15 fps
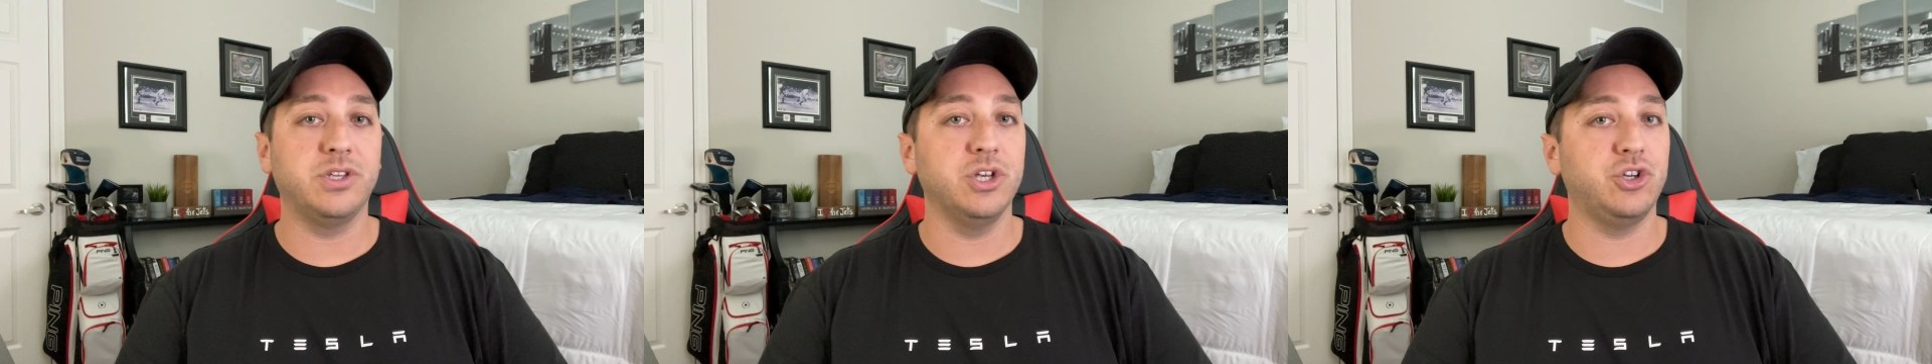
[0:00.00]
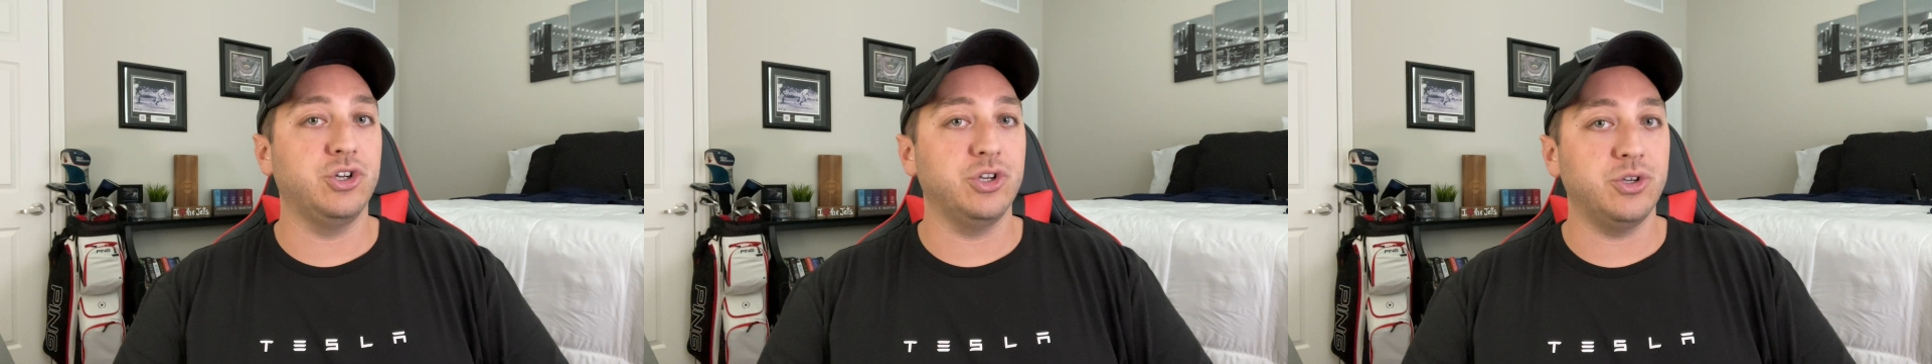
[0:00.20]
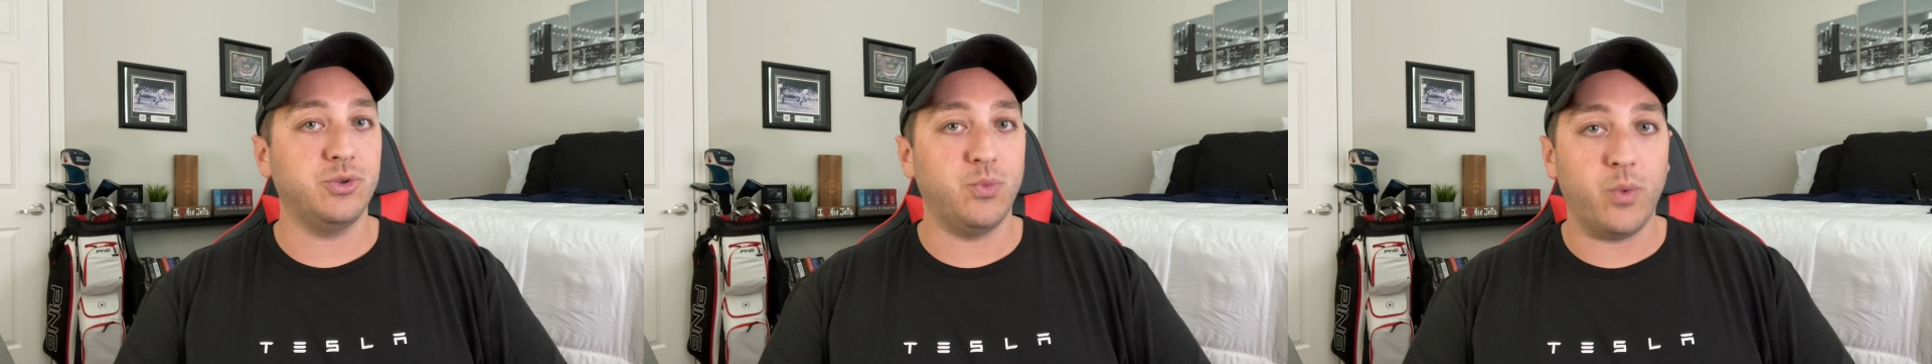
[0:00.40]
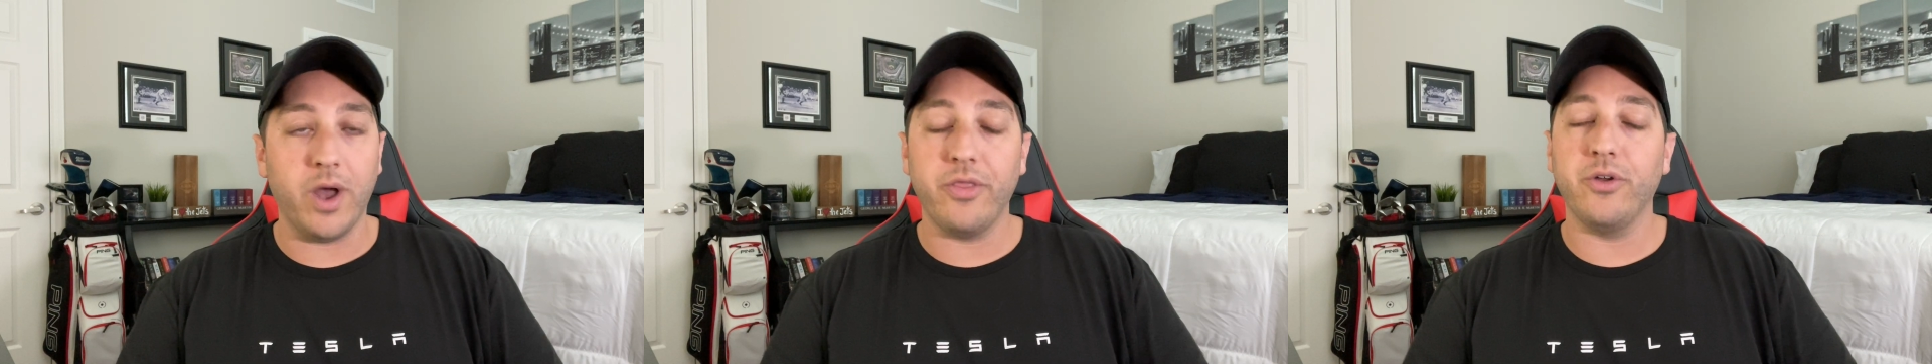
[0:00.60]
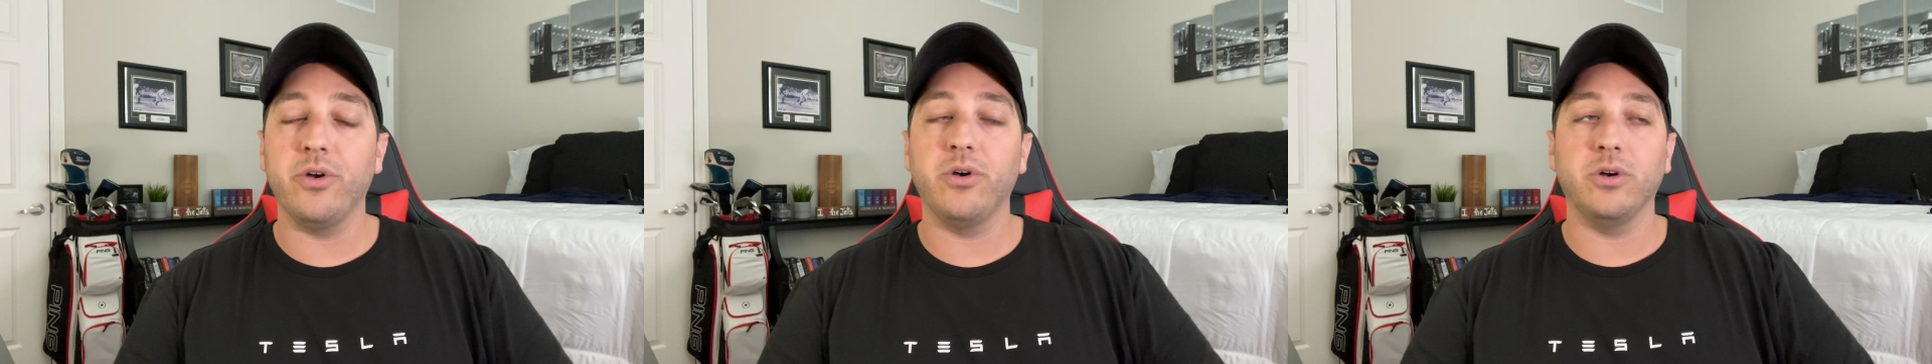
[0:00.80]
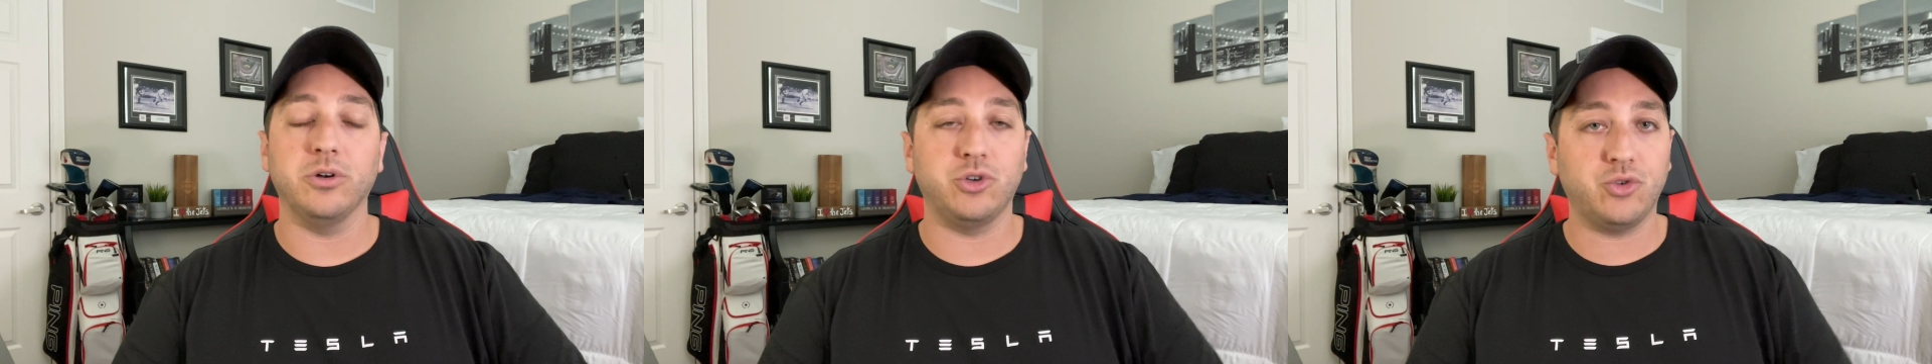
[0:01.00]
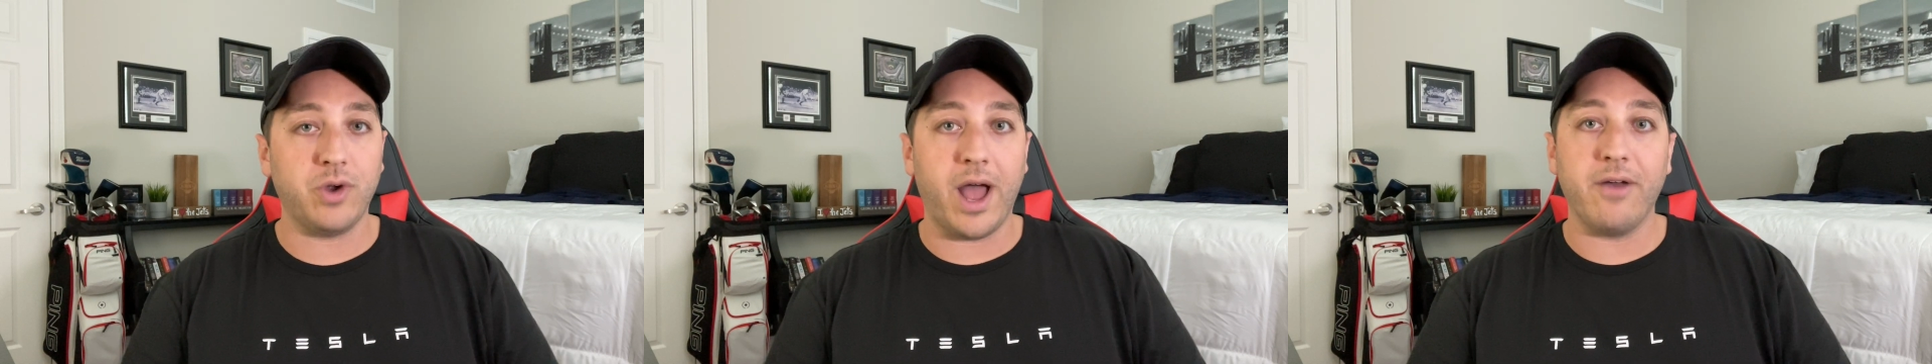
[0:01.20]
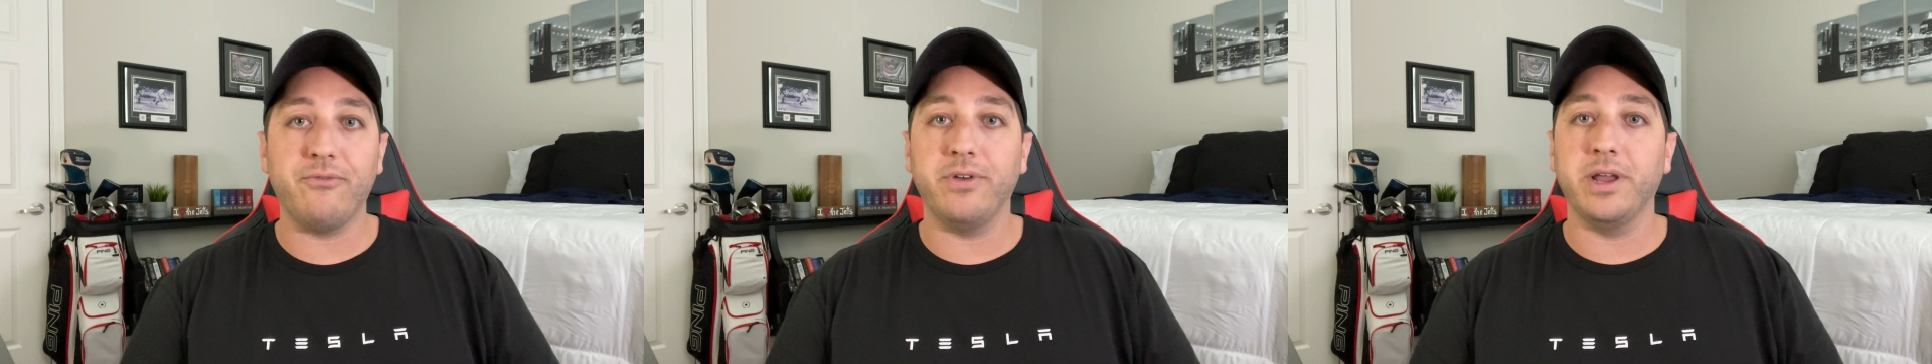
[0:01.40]
such as weather or
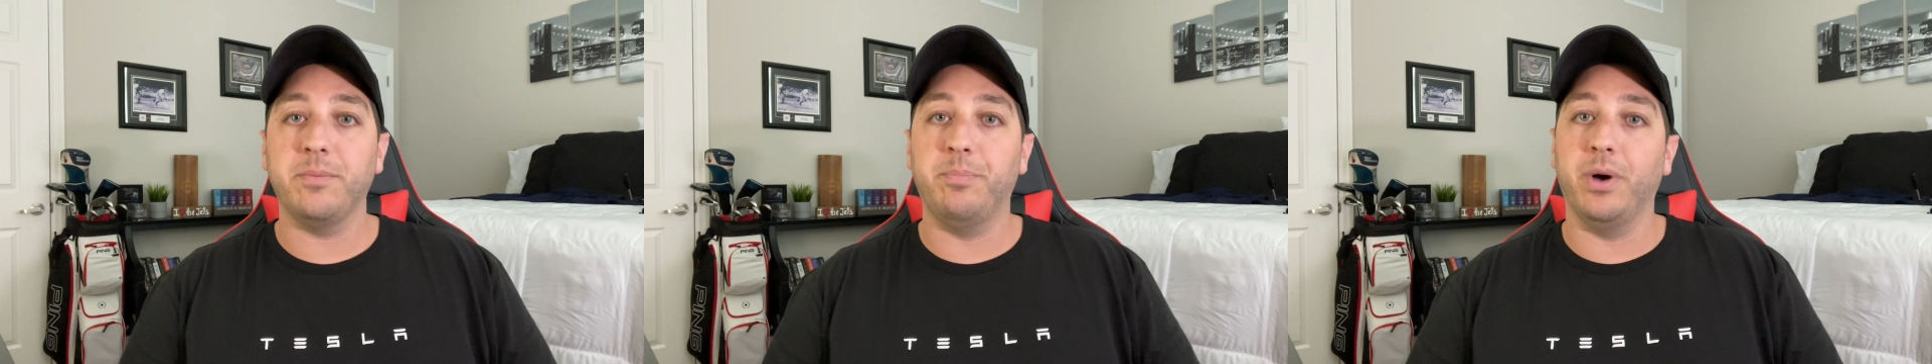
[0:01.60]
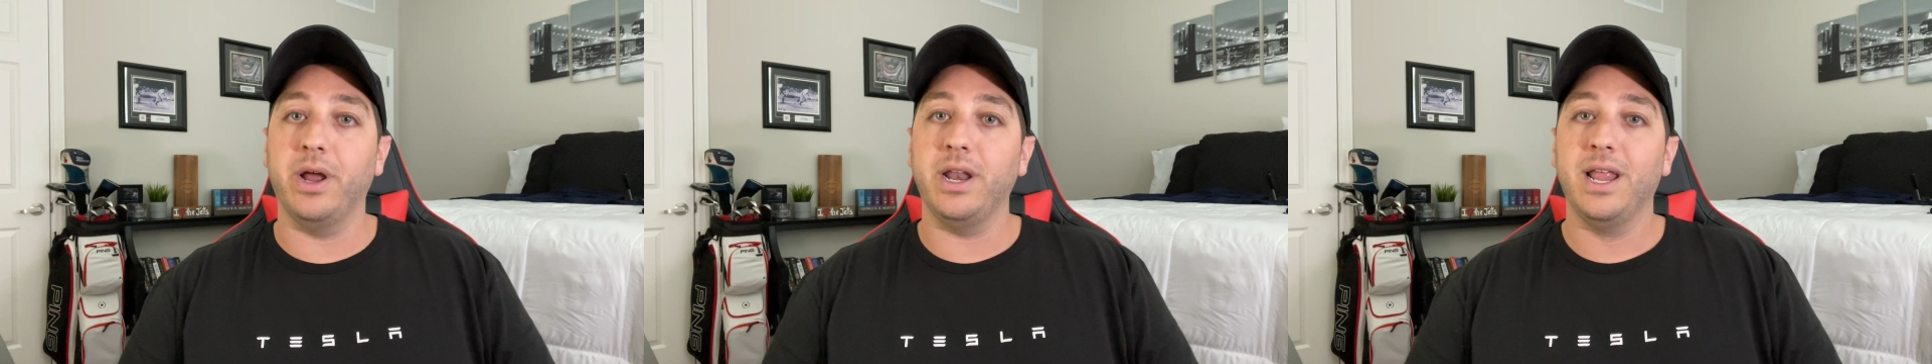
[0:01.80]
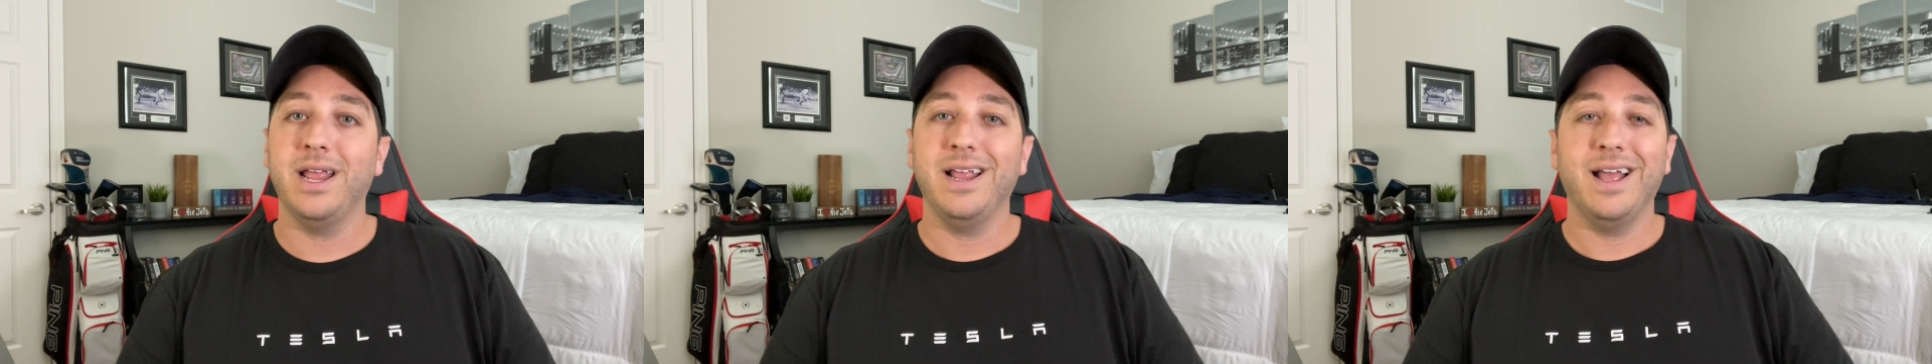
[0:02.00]
traffic, but